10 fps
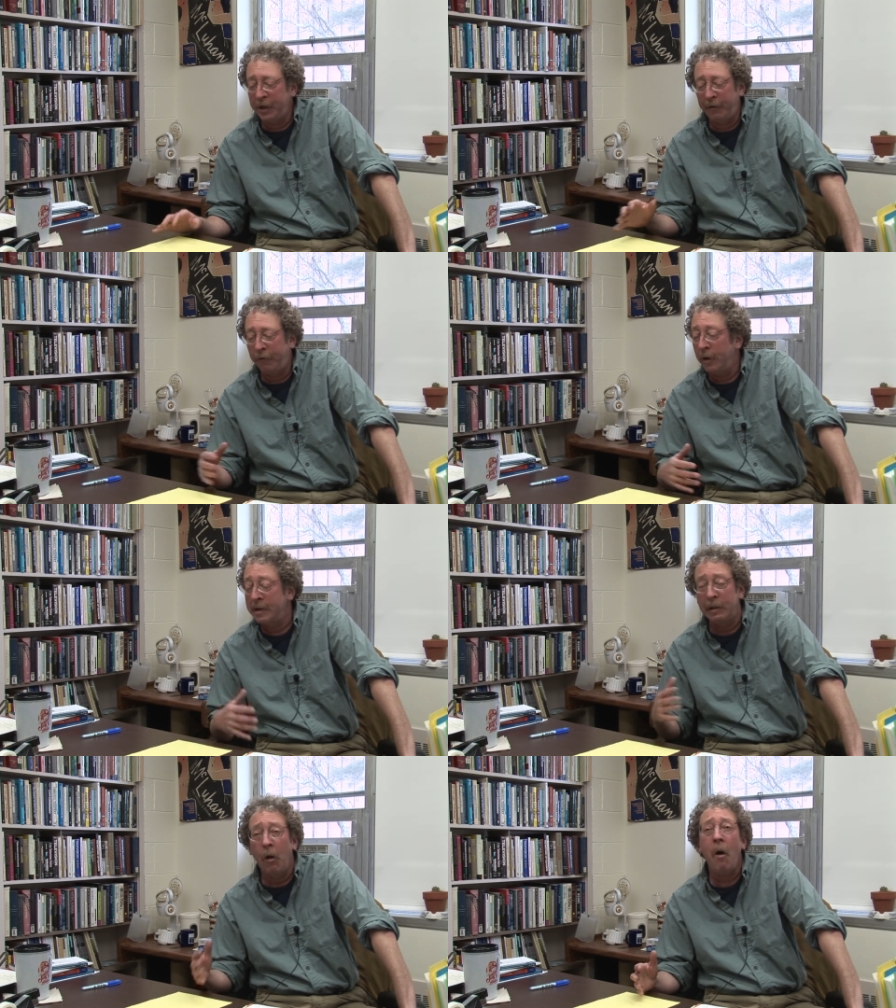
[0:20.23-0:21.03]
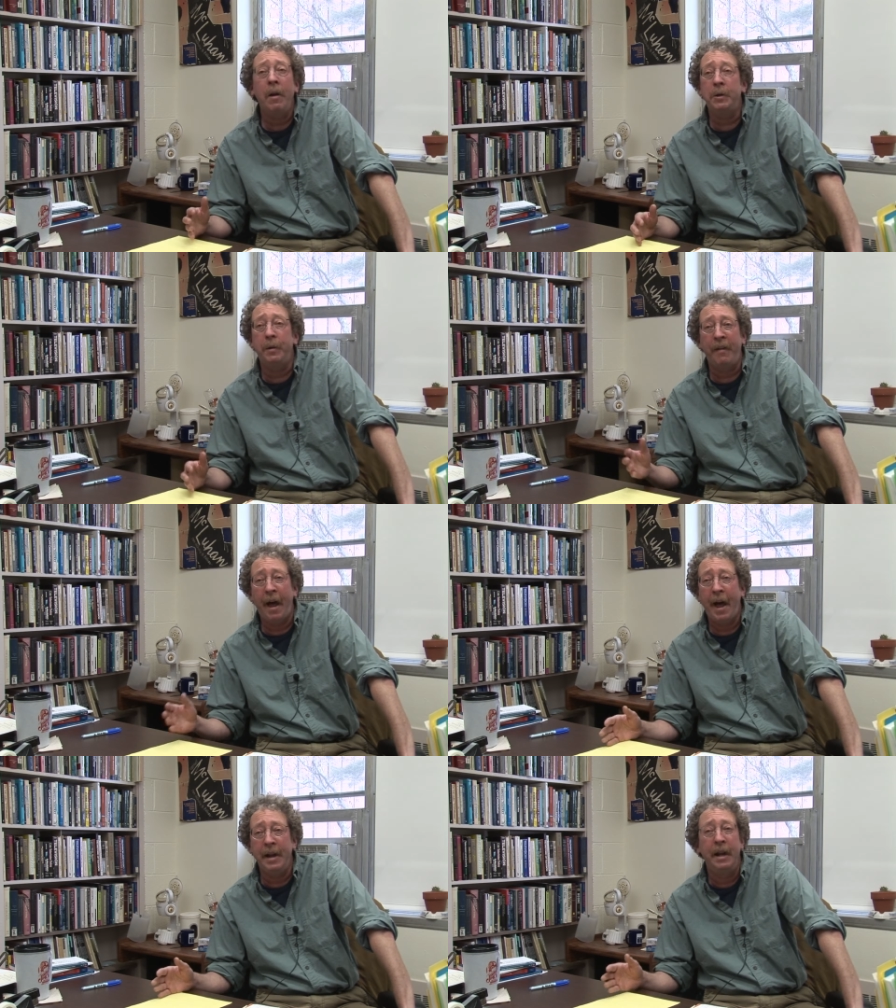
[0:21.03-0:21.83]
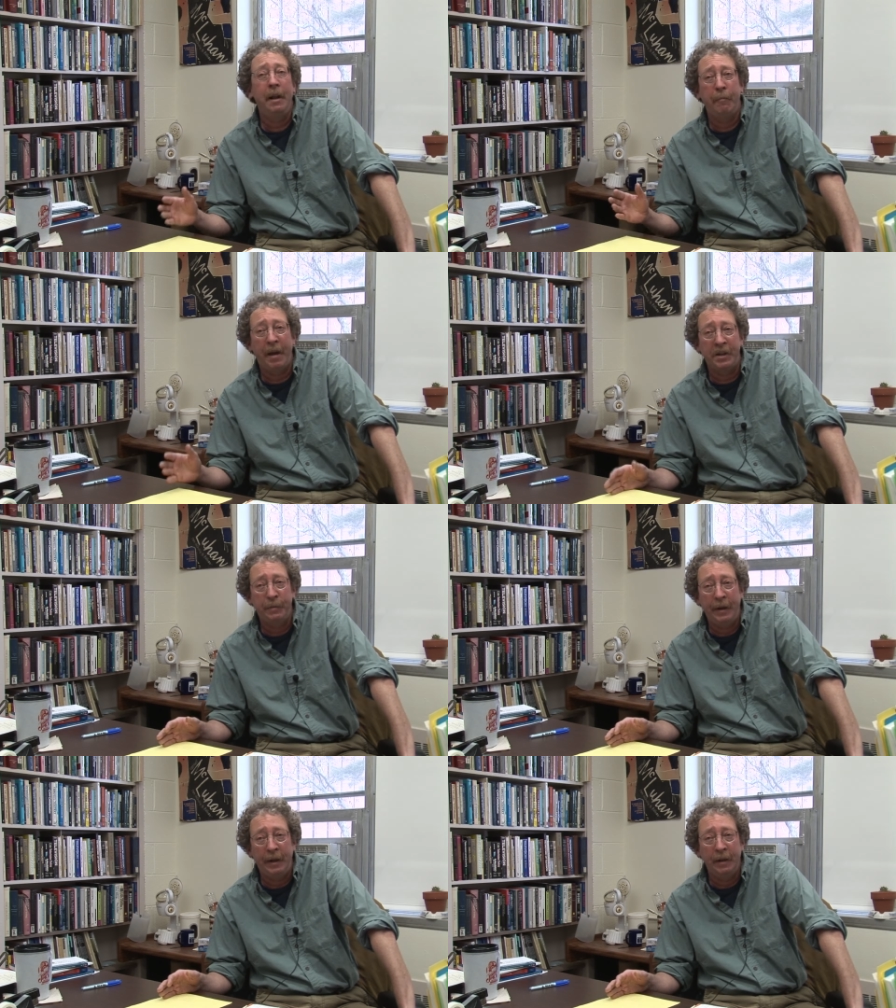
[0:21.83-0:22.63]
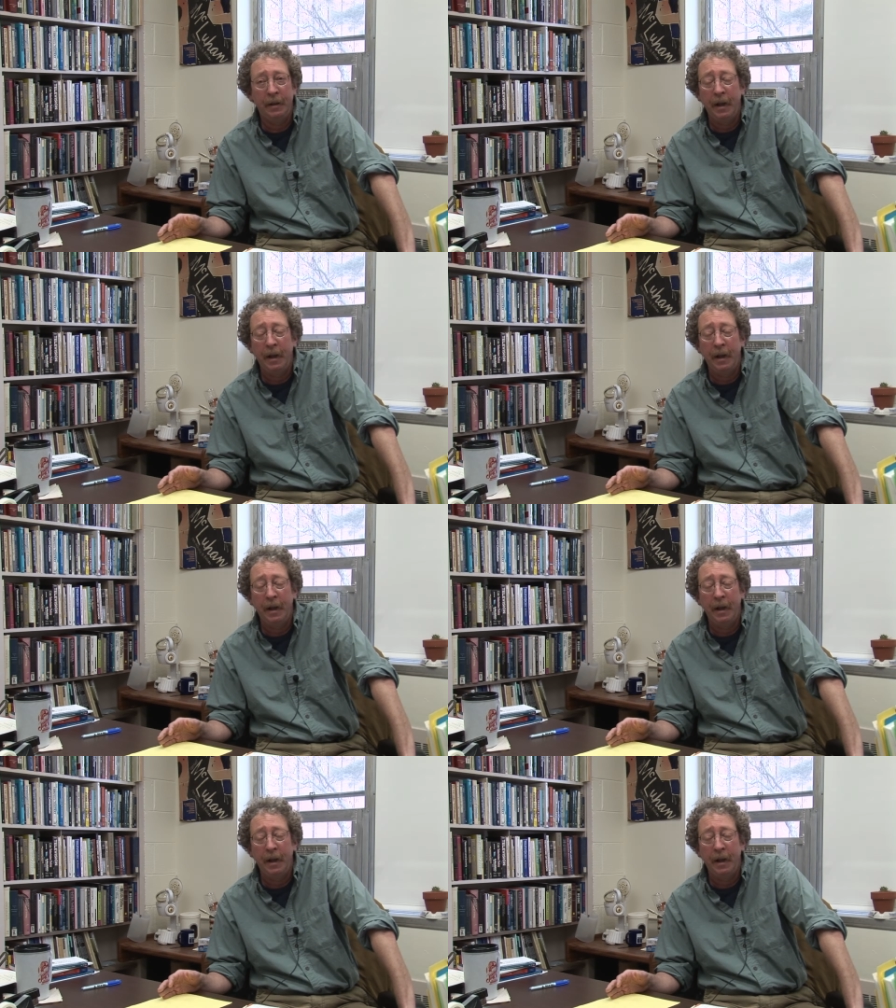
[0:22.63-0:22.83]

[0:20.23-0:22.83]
And for as long as we've had mass media,